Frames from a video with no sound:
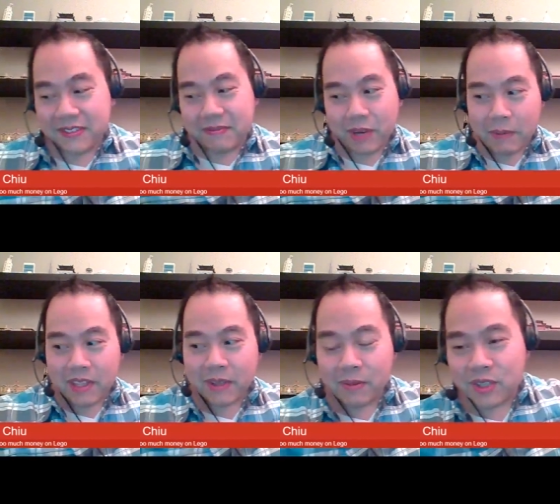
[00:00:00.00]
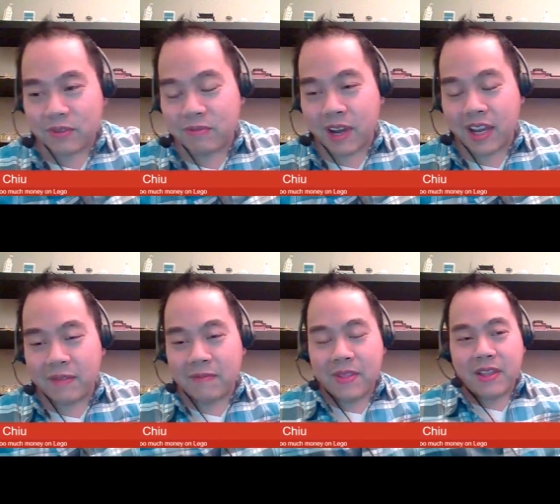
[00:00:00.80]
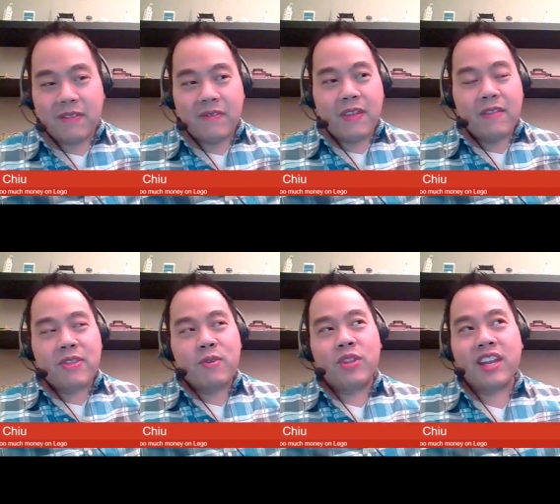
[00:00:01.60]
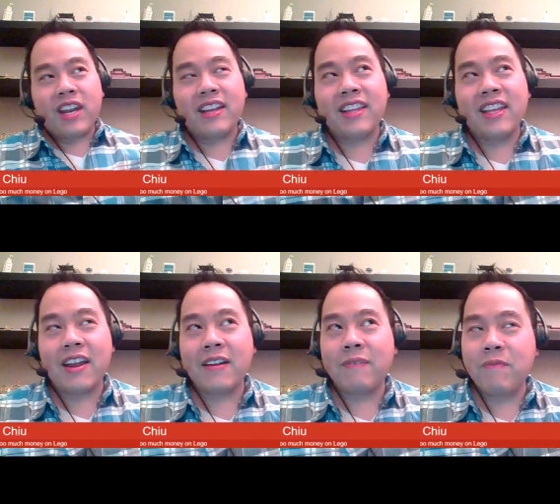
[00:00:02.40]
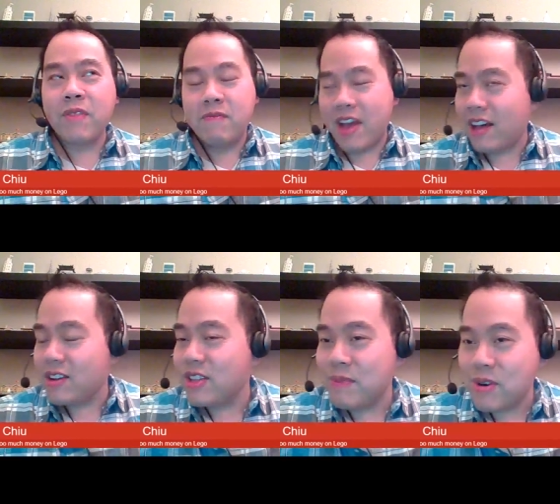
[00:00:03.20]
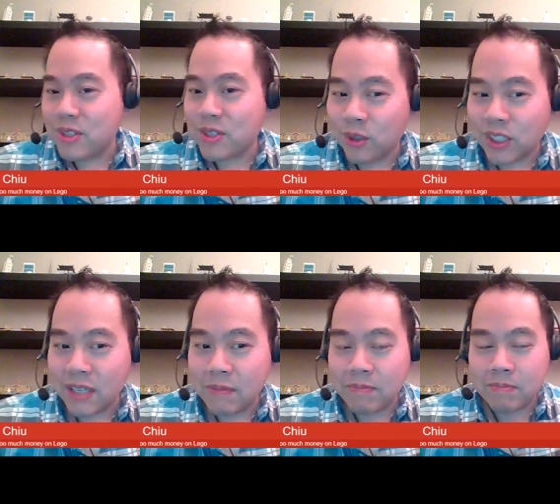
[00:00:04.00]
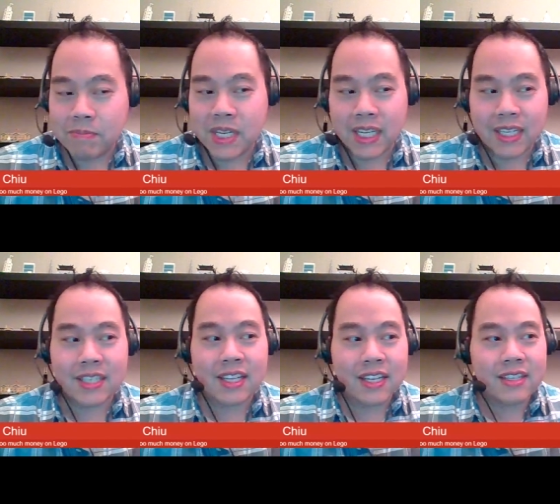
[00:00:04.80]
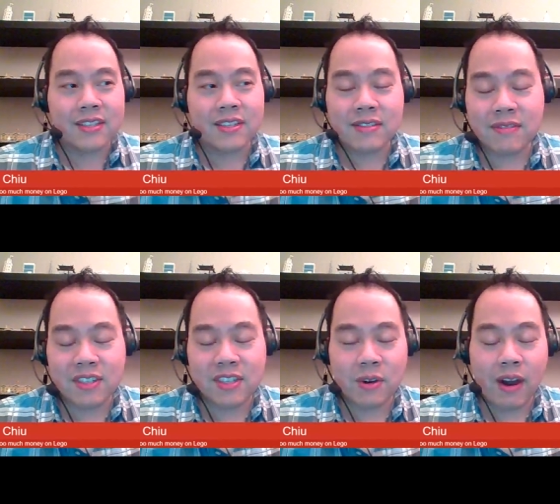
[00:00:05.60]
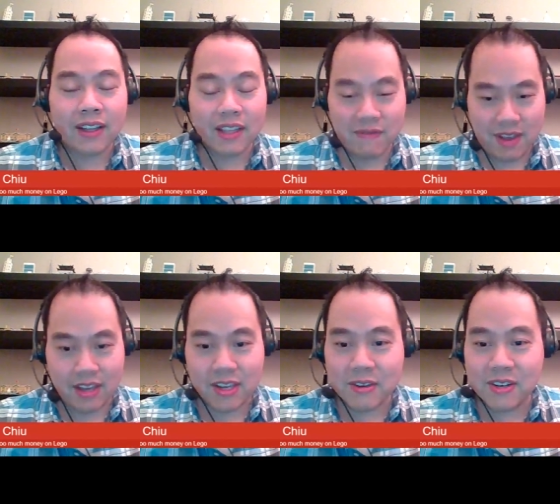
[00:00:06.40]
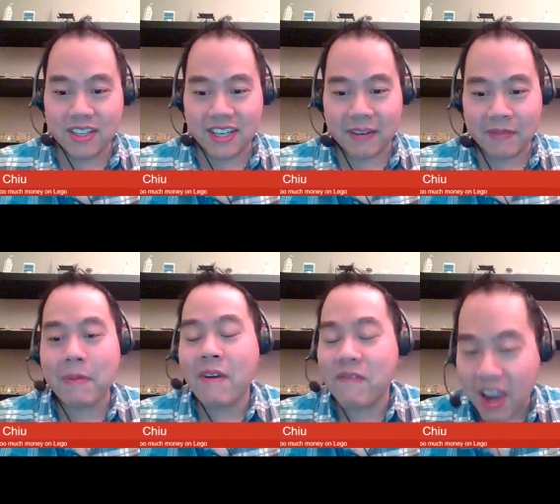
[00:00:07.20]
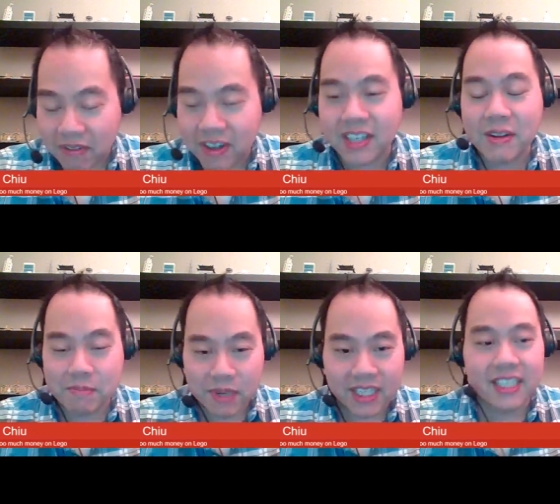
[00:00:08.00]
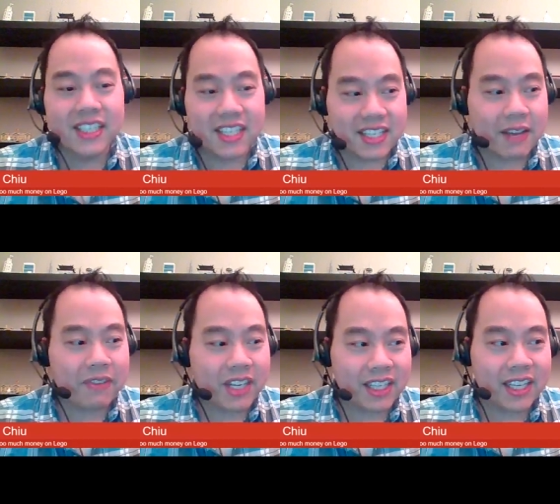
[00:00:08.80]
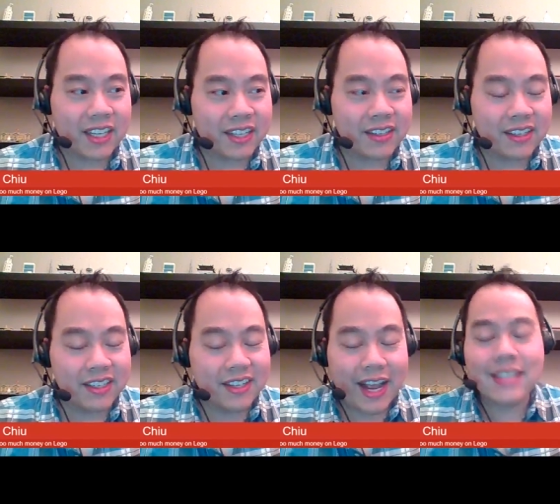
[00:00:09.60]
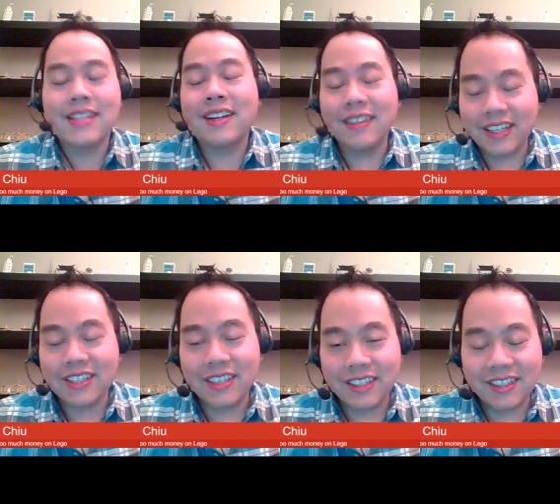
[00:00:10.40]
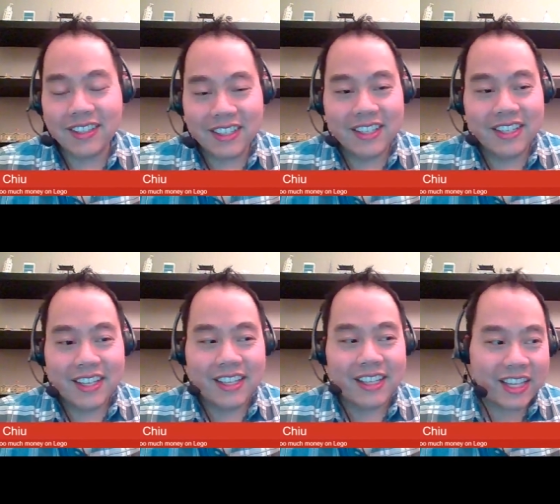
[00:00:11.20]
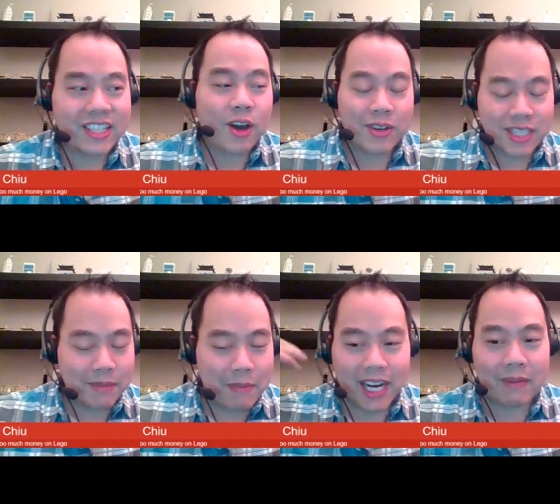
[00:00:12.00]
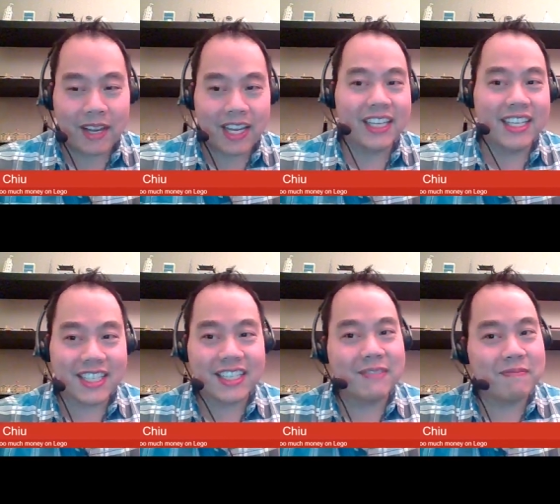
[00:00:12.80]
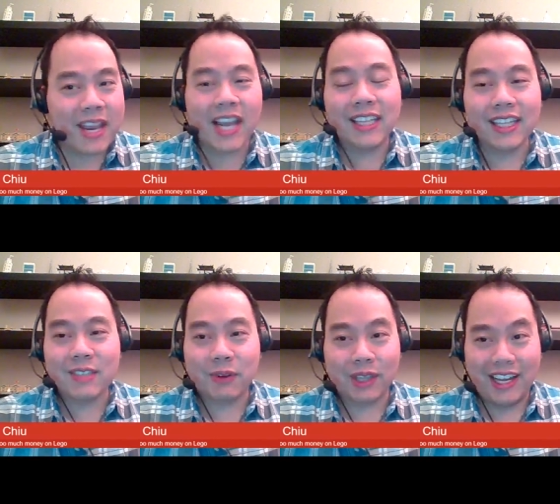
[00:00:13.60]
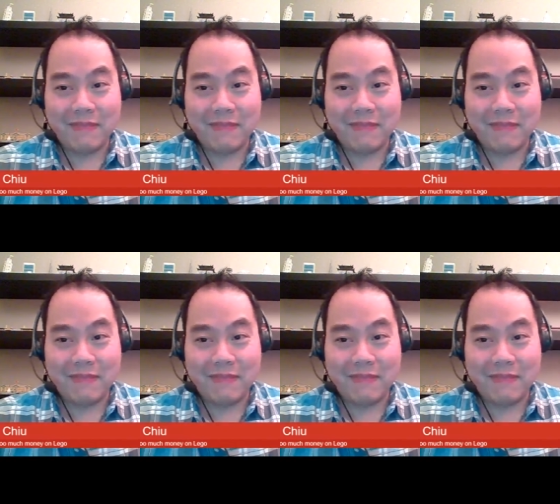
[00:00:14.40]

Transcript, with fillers: Probably the most my the one that I that I value the most only because it is so highly valued. Um, not my favorite, but definitely it, it as a collector that's always in the back of my head is that man that thing's worth a lot of